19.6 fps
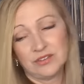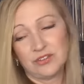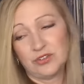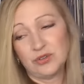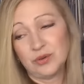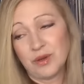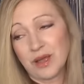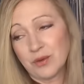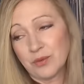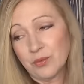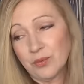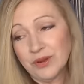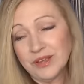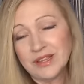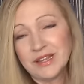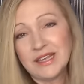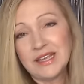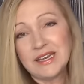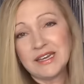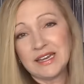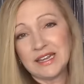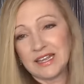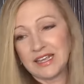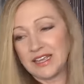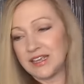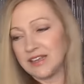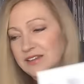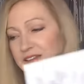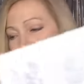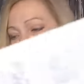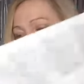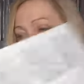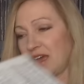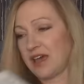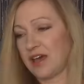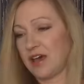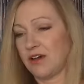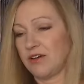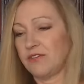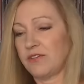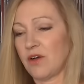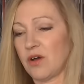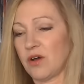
Do I really need to have